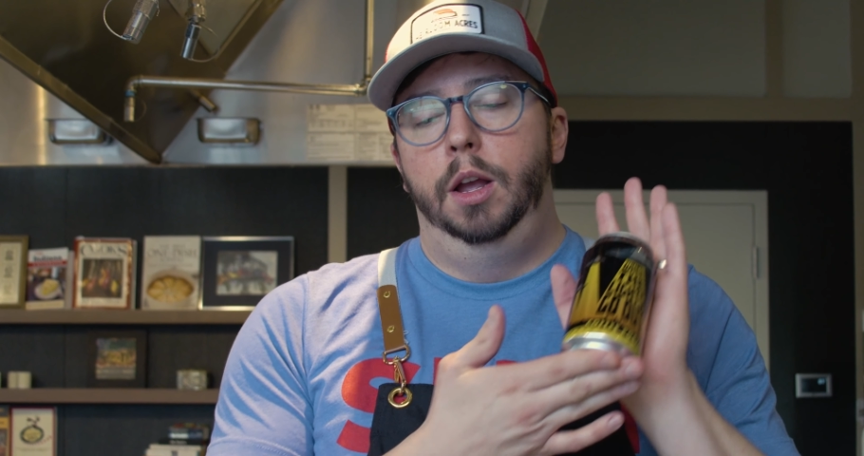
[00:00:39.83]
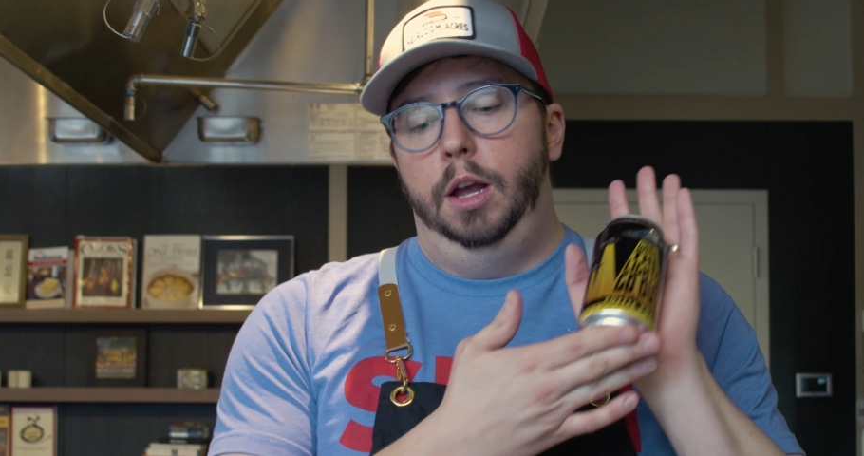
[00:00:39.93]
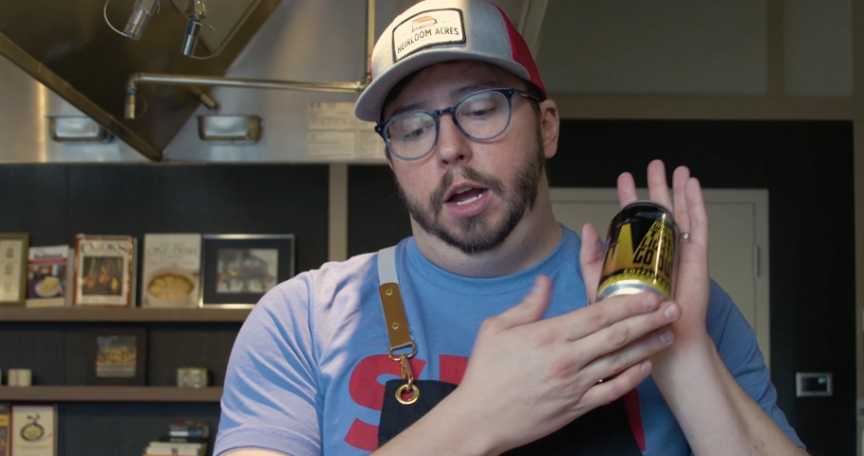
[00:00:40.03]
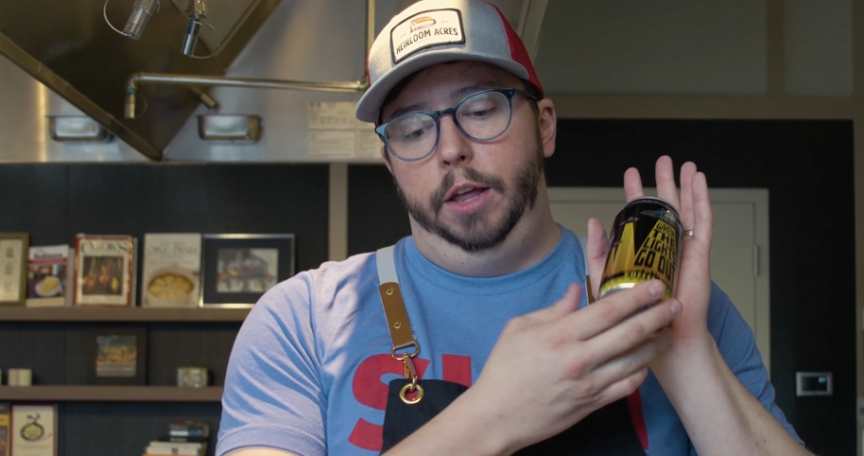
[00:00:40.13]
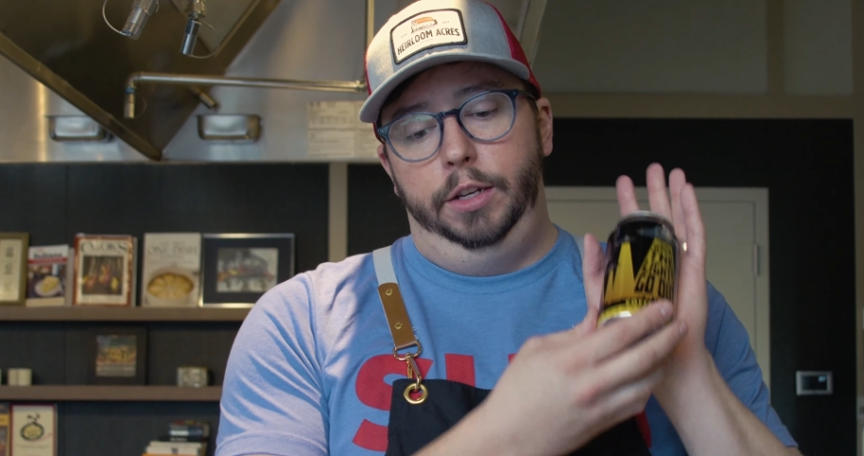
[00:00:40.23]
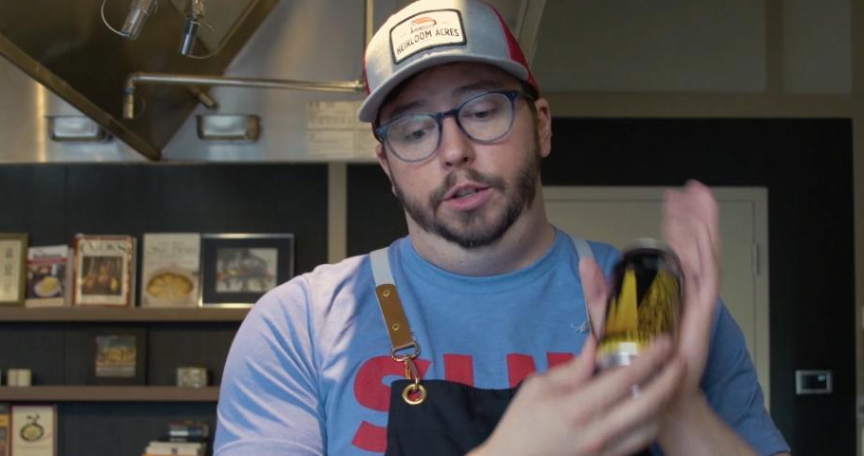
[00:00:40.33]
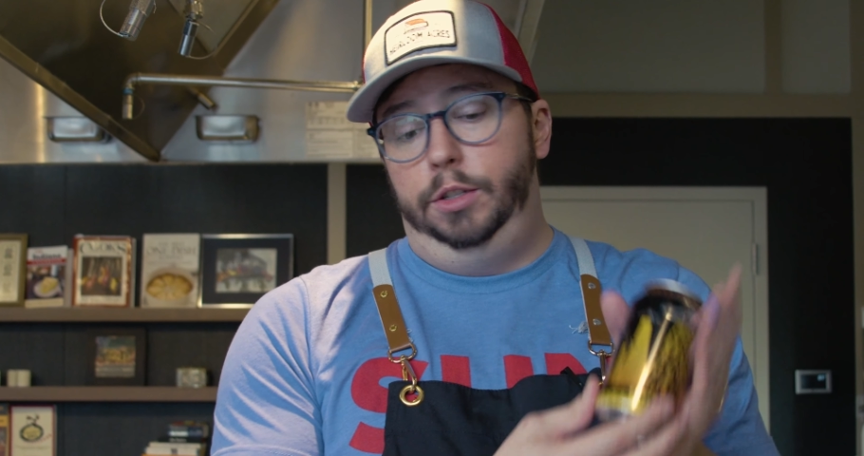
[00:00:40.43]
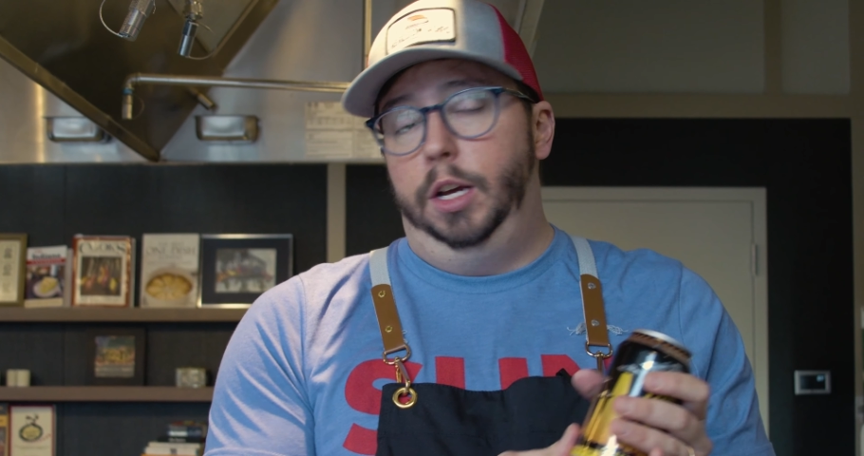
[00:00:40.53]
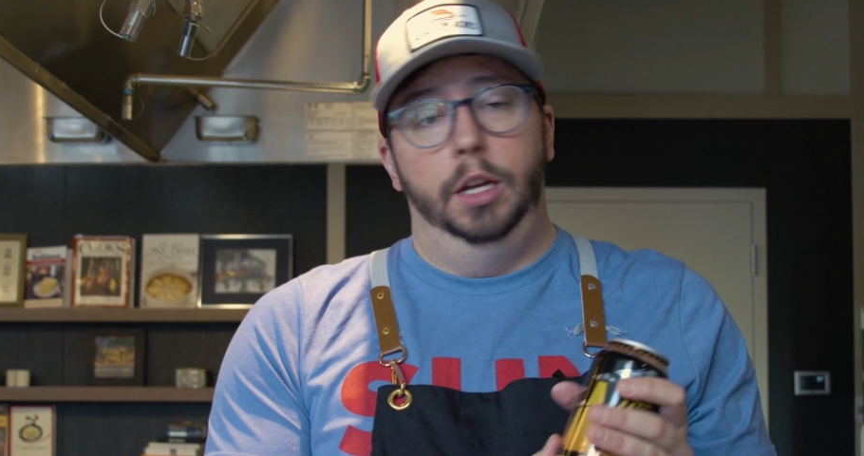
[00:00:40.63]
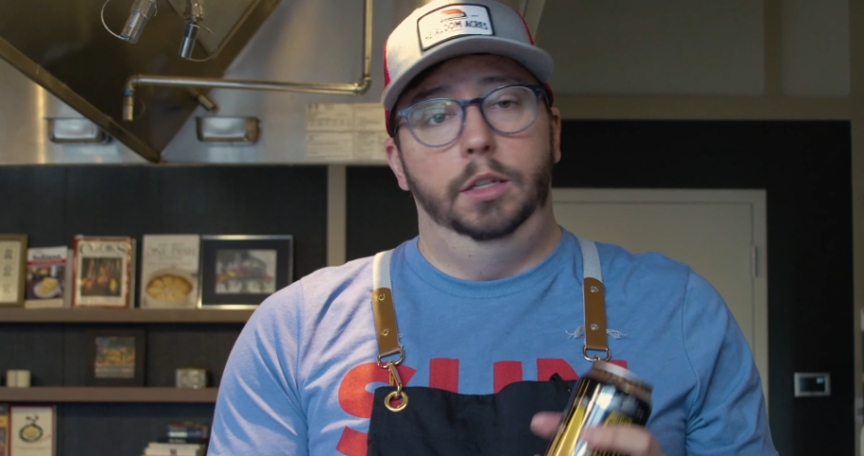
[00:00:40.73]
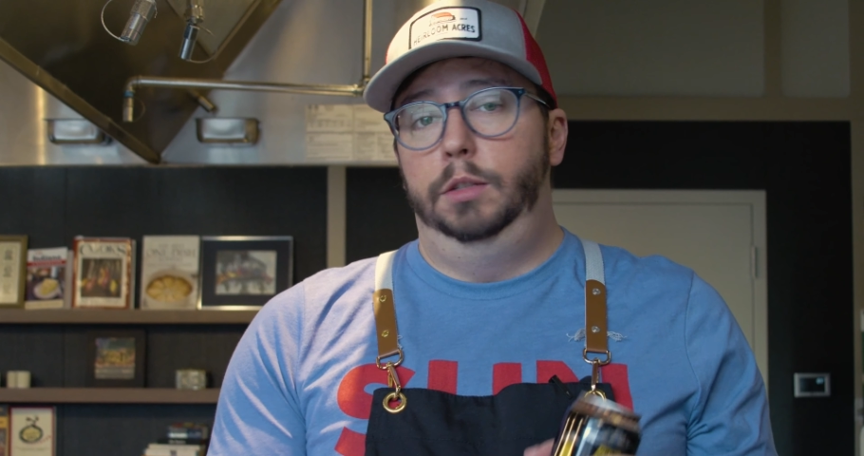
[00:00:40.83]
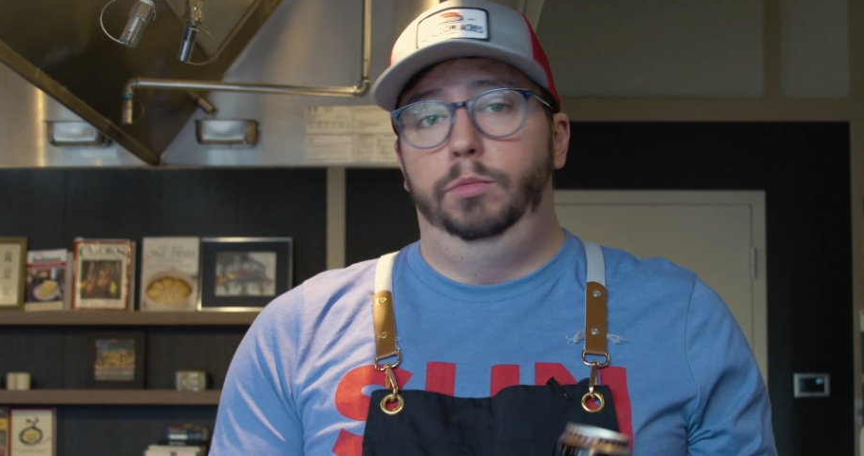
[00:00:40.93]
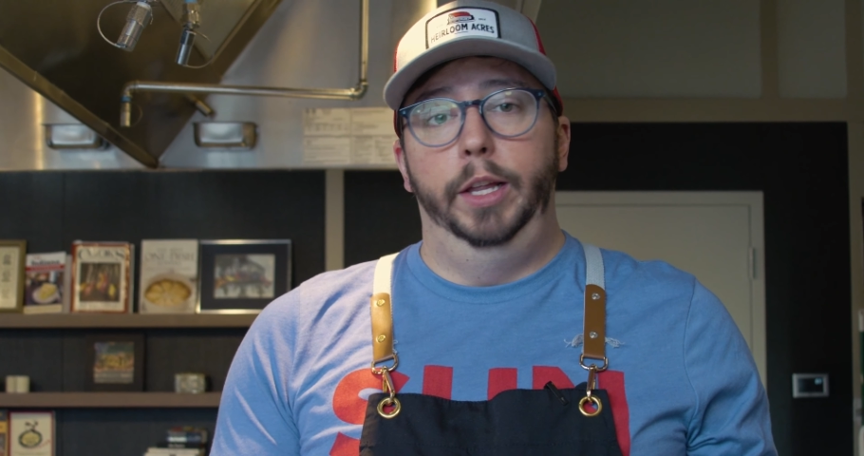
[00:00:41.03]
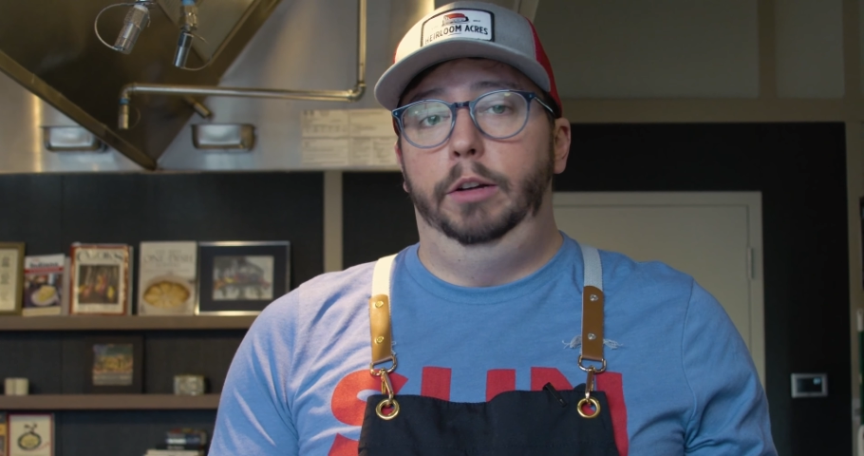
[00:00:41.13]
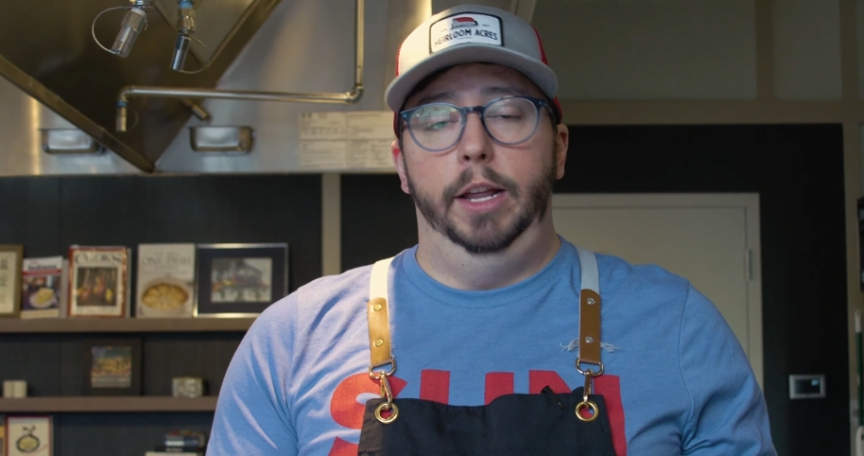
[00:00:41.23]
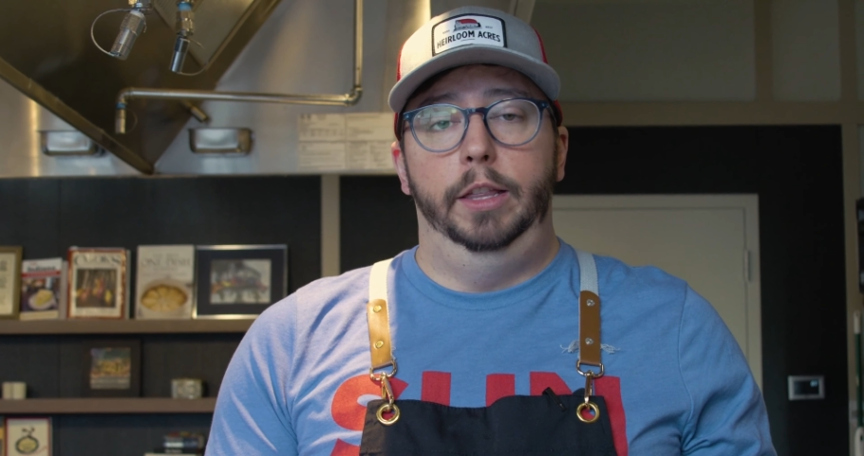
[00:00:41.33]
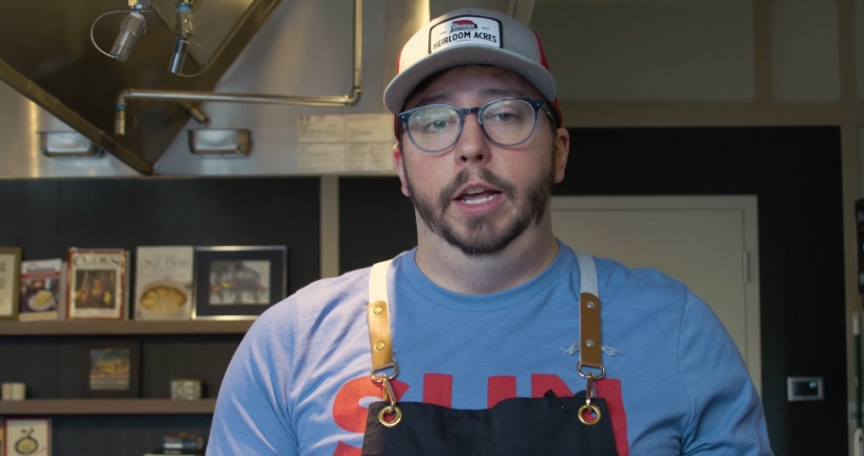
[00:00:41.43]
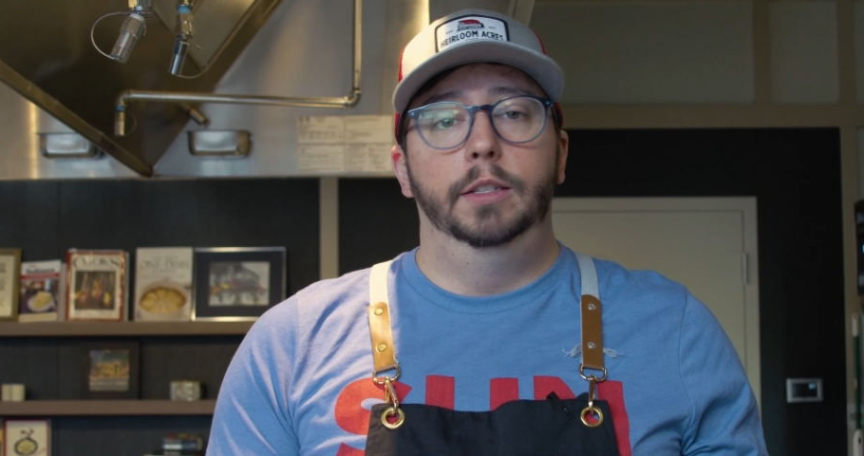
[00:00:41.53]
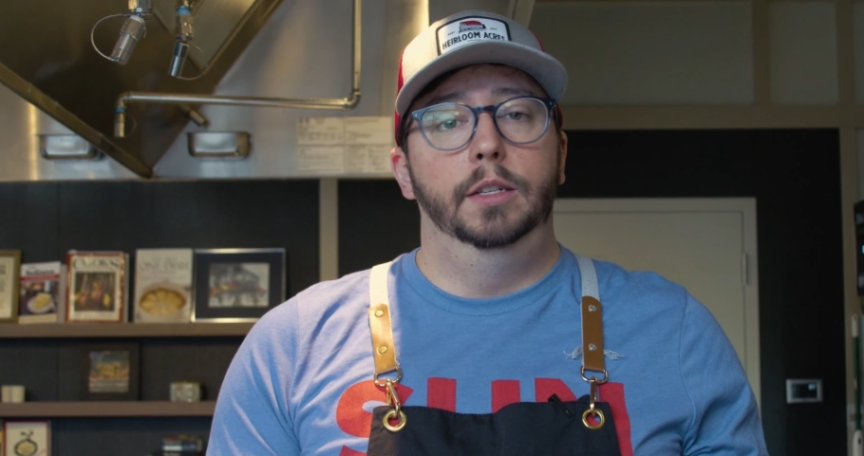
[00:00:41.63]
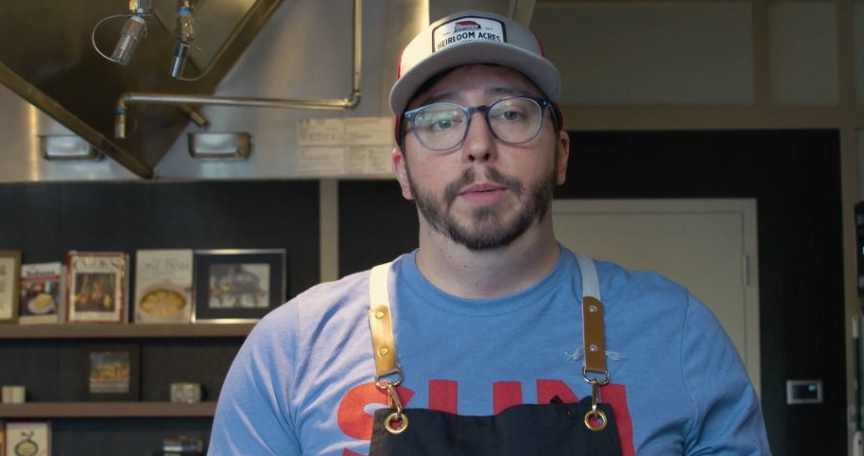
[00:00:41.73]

that just does really great things,